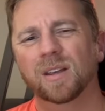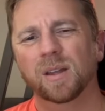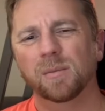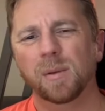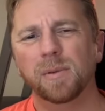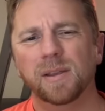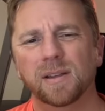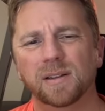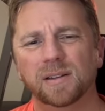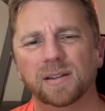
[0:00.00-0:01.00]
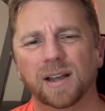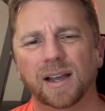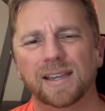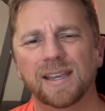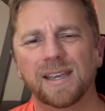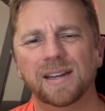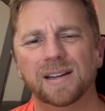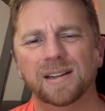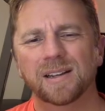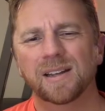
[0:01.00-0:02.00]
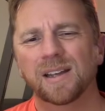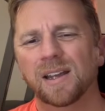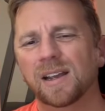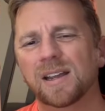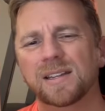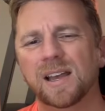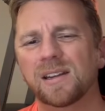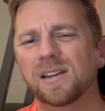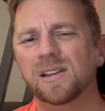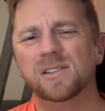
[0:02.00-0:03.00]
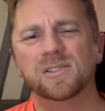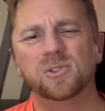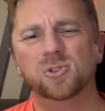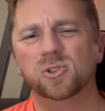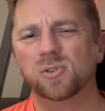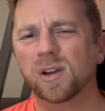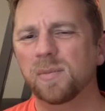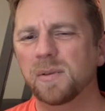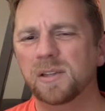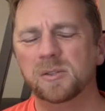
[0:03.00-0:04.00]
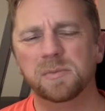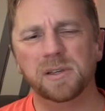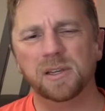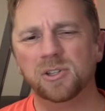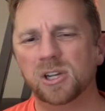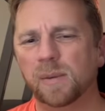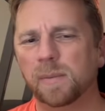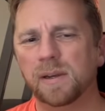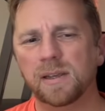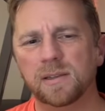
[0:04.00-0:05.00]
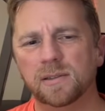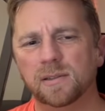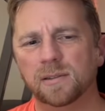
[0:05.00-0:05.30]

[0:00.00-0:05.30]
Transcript: maybe Akita. Catena doesn't strike me as being Japanese